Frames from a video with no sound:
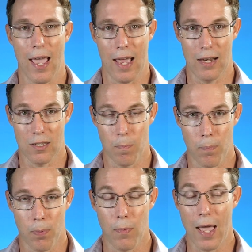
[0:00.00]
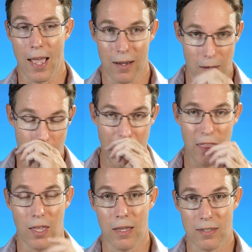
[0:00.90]
and you
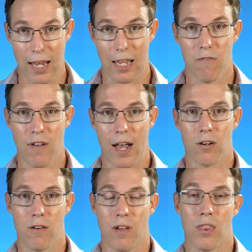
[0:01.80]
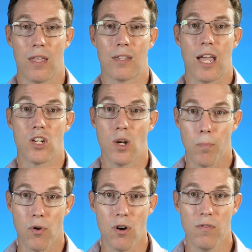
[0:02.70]
get the second factor of authentication
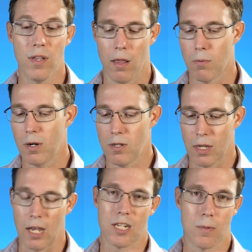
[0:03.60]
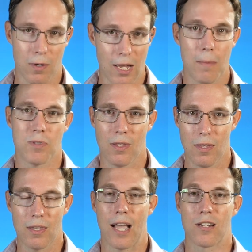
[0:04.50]
approved, in other words, the customer types in
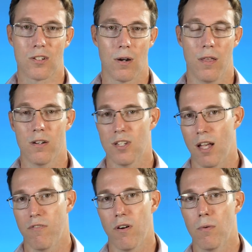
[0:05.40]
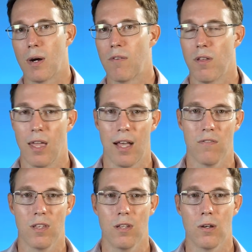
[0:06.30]
the text code on their cell phone, whatever they
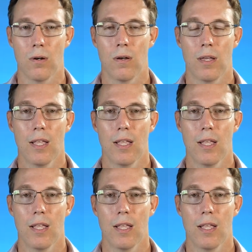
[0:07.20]
have to do,